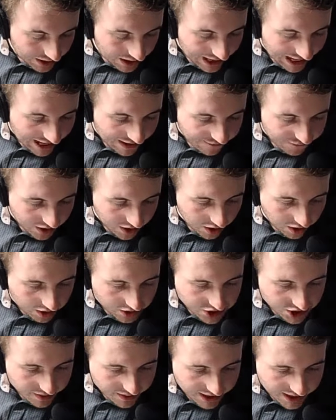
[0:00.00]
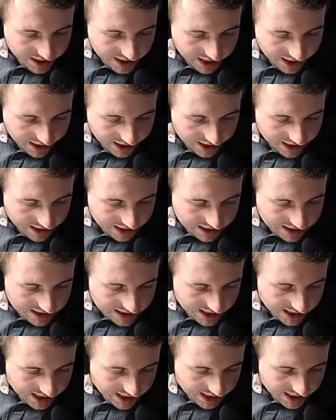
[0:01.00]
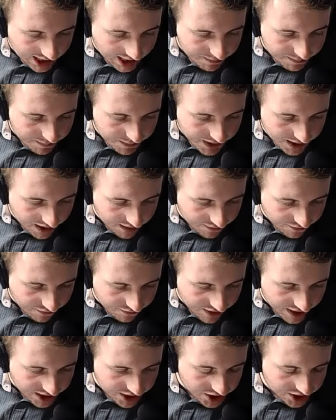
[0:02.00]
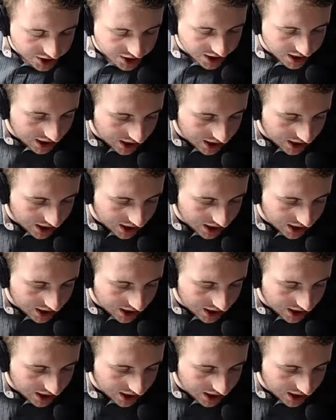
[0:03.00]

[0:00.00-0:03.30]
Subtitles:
If you're doing our sync up coverage,